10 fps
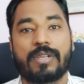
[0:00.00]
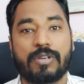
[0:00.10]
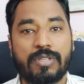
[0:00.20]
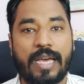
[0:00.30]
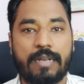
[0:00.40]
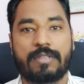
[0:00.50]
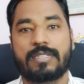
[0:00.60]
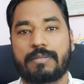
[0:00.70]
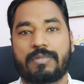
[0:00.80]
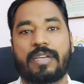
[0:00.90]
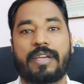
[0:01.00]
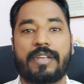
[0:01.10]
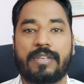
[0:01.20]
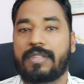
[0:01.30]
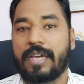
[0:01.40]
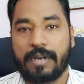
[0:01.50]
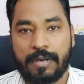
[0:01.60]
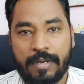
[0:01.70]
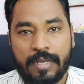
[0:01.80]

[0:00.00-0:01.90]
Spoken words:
know that there's something hidden there.